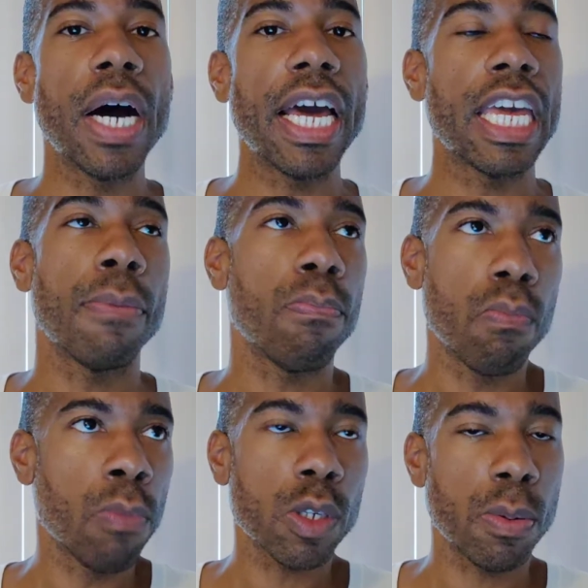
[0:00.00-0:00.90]
But,
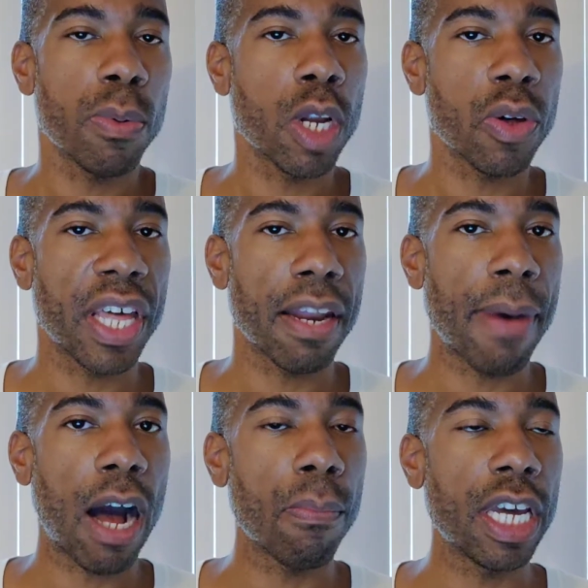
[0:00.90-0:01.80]
and most people know that
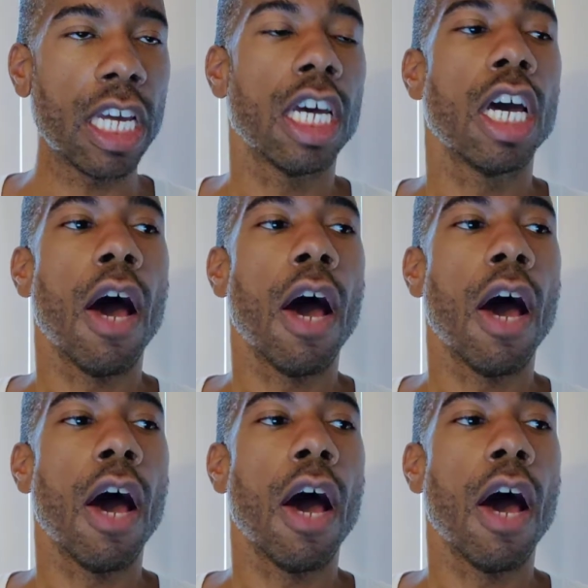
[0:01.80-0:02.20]
about me.